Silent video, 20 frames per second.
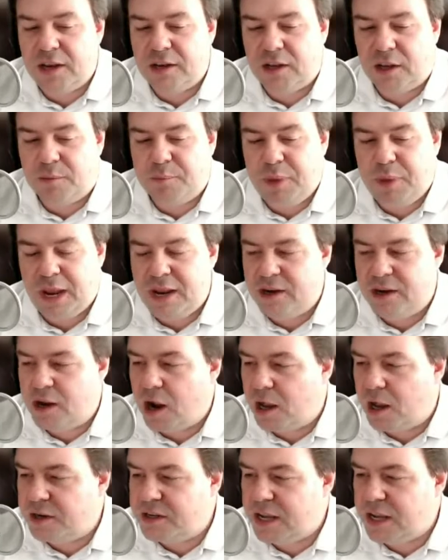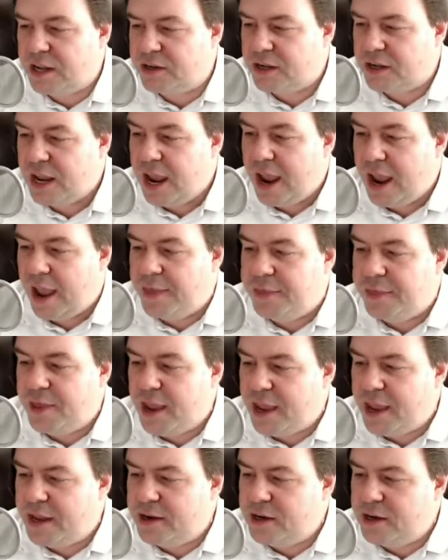and paid content, and
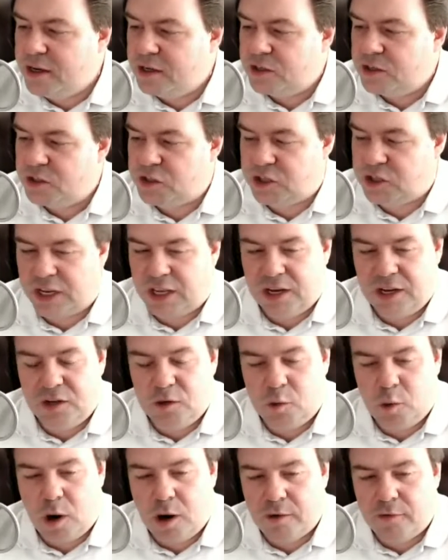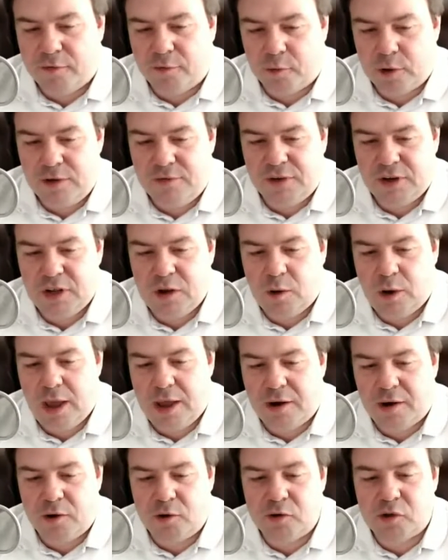then stick it into our free video
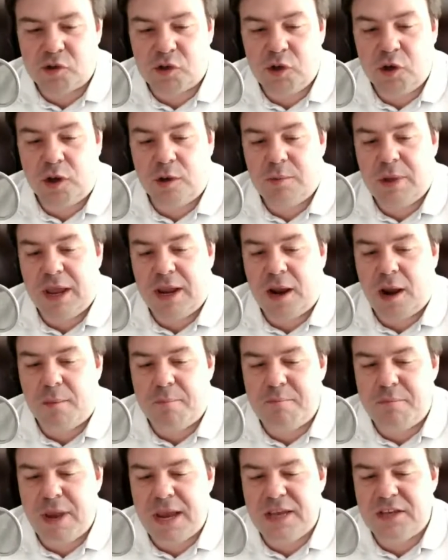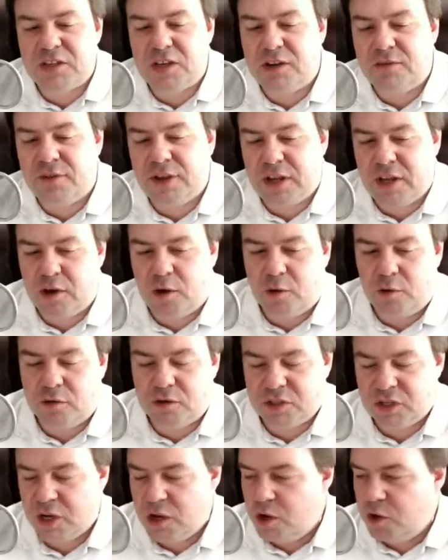editor so you can make amazing
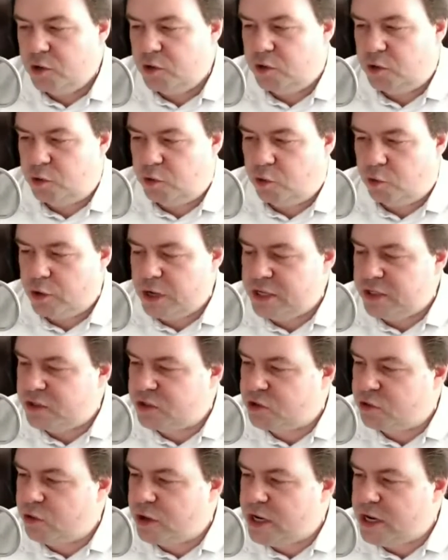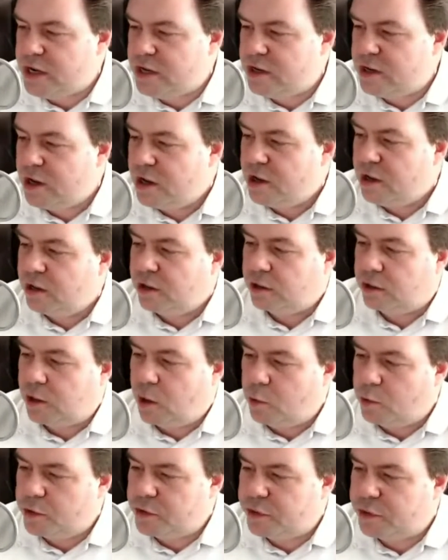videos. Do green screen,
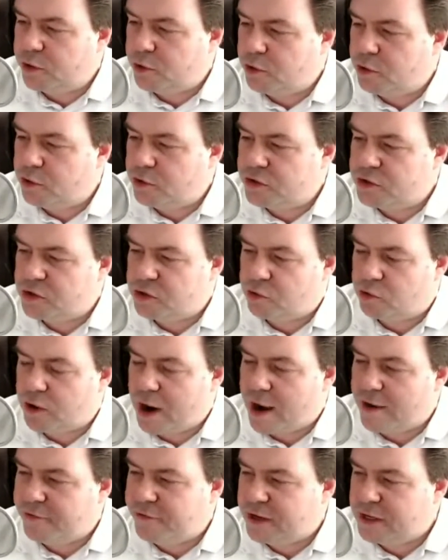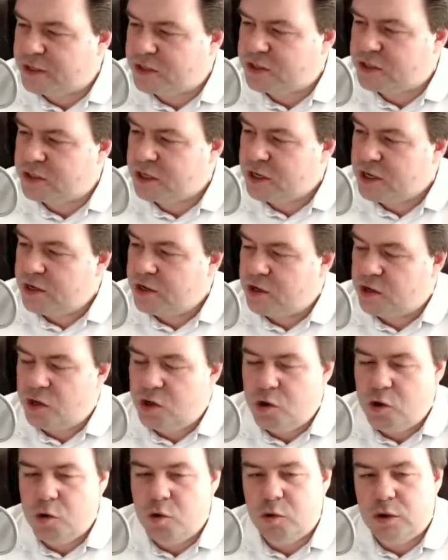lower thirds, graphics,
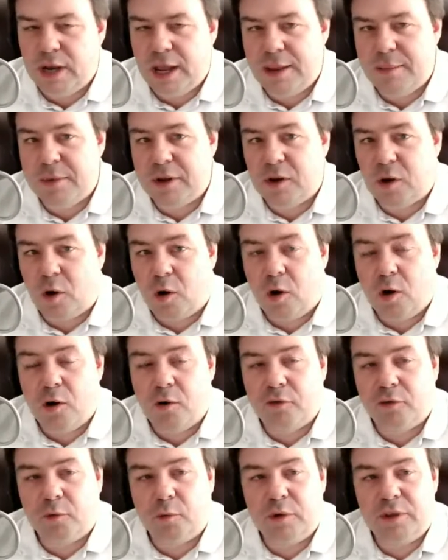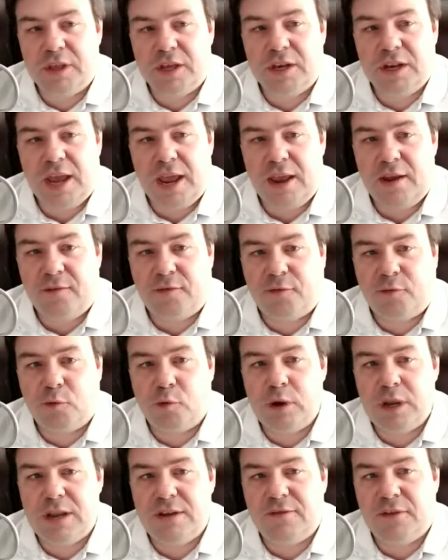you name it, all from within a
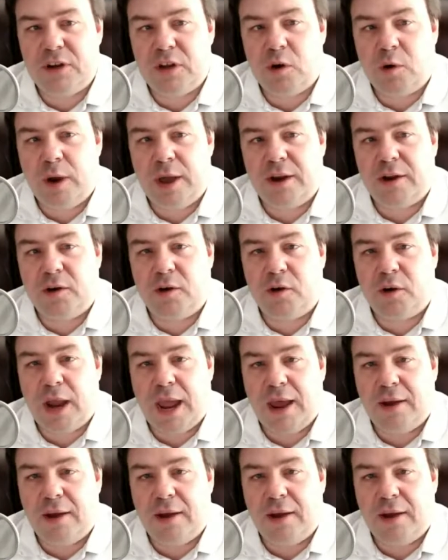free video editor at